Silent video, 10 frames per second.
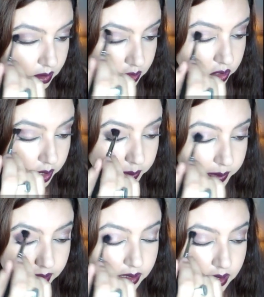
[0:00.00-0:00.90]
I'm trying to
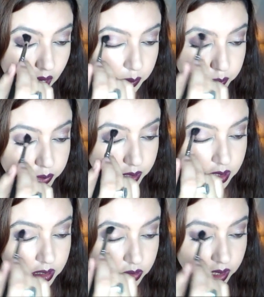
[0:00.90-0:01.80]
blend it
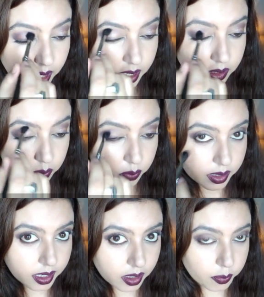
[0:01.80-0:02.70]
upwards so that
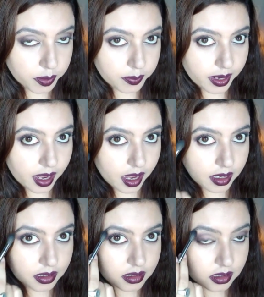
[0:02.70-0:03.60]
when I open my
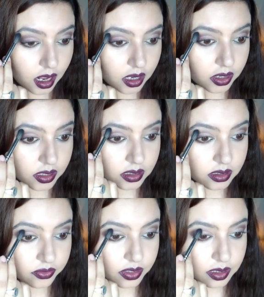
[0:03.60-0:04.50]
eyes, the color
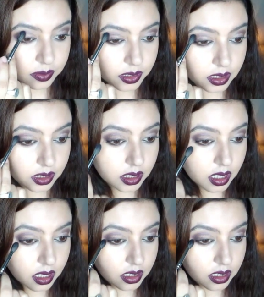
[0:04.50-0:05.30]
is visible